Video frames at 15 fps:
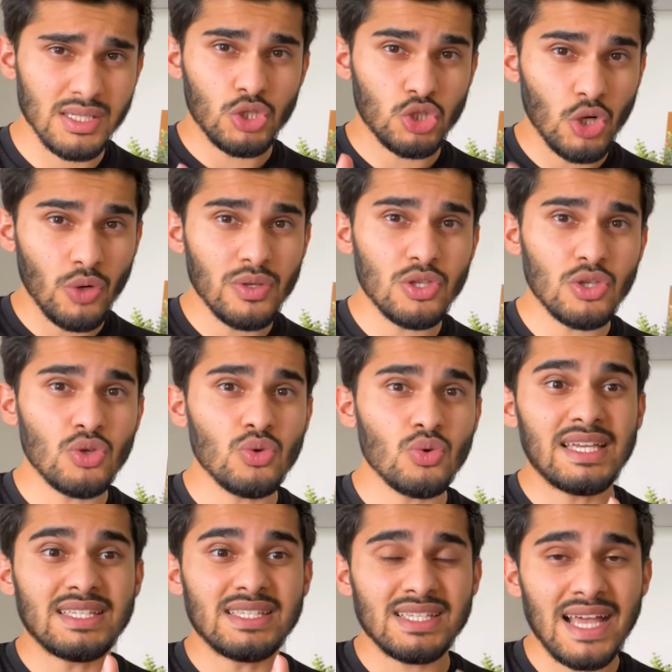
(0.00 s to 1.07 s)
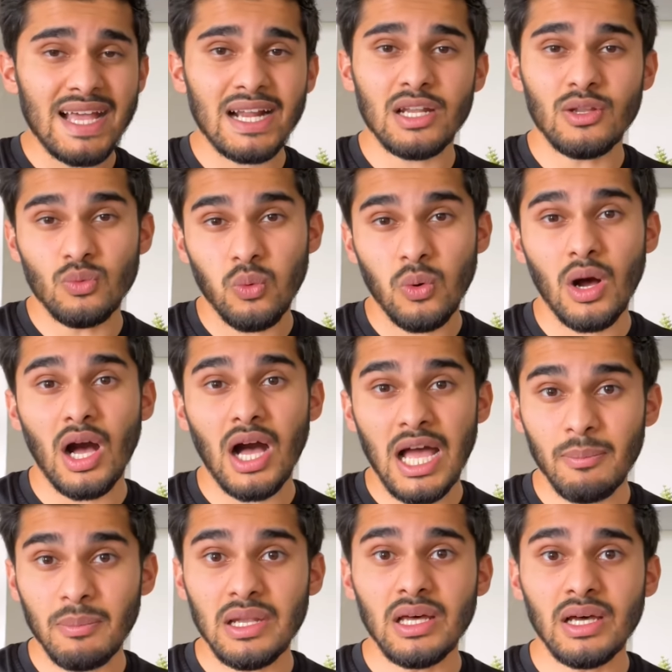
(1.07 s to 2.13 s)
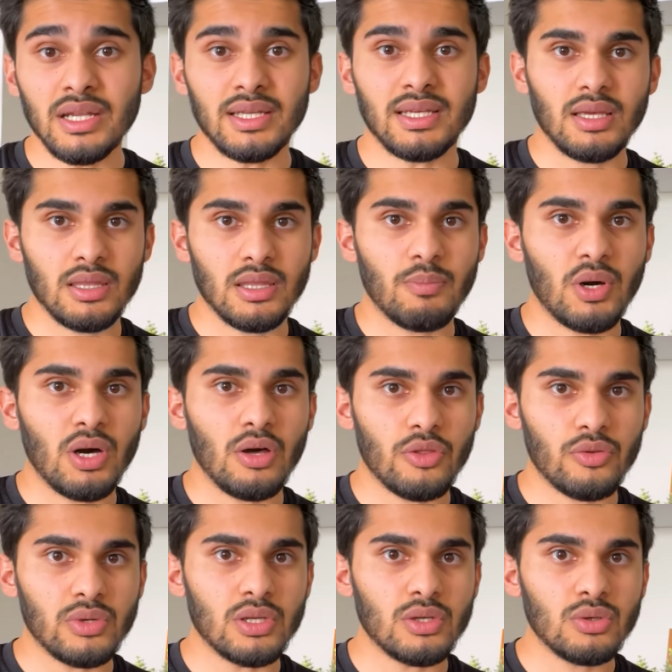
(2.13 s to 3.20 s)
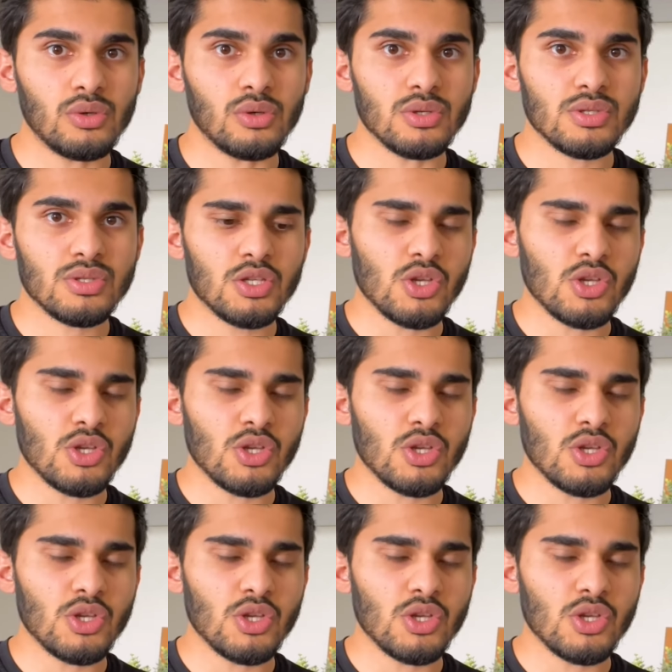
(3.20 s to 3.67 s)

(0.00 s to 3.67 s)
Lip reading: showing you exactly what I'm learning in the part 3 course.